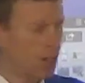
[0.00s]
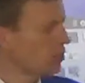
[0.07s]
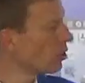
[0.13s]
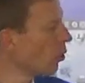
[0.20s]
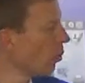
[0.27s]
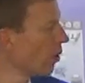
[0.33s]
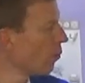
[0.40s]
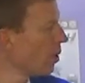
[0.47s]

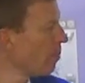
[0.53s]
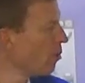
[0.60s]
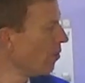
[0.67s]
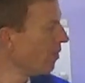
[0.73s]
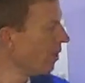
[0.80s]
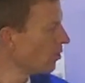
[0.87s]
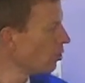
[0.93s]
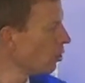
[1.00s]
So when we
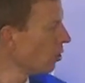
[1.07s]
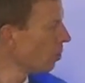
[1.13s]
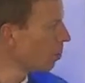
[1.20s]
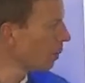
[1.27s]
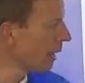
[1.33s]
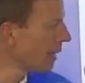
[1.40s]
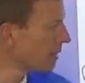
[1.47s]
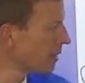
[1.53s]
move it 2
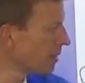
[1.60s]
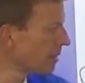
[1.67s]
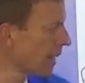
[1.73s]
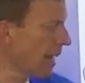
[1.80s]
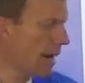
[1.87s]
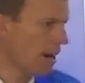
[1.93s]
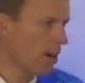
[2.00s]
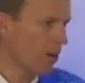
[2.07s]
places
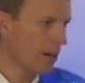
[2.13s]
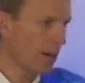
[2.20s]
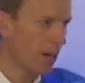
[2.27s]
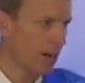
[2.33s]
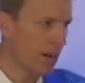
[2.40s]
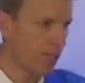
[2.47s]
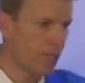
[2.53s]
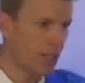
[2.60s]
out
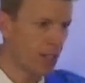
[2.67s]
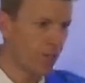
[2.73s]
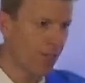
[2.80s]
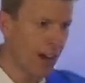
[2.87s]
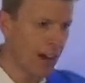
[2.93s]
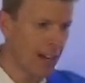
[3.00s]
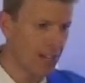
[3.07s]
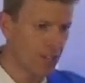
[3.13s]
of the
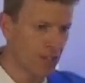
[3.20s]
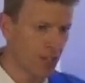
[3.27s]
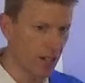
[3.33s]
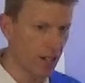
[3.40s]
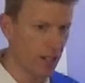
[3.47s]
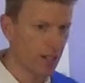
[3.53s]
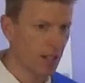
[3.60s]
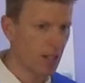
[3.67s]

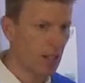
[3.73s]
divisor,